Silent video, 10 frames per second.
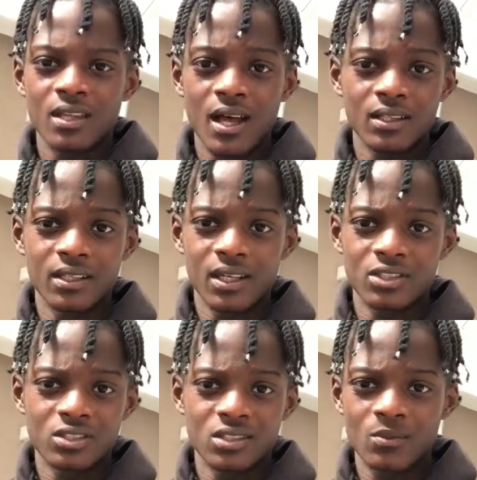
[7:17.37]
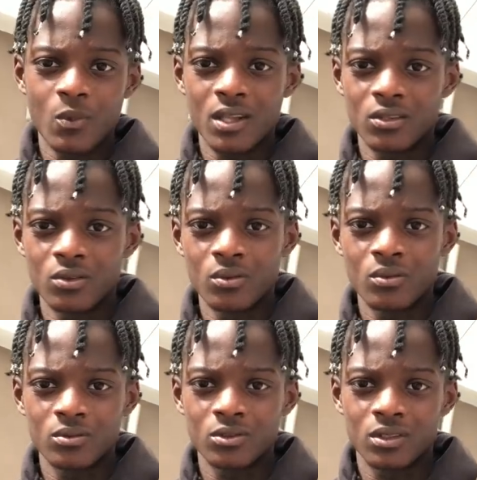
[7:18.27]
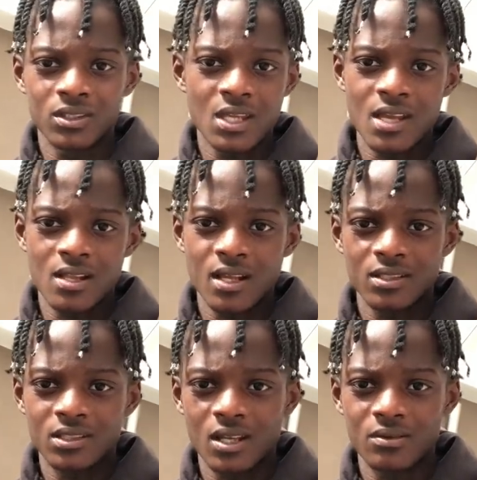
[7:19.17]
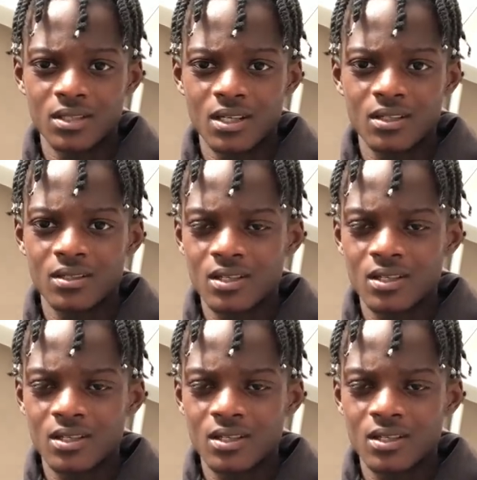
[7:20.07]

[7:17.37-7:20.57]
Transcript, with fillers: that like I just went to, so the second class that I was at.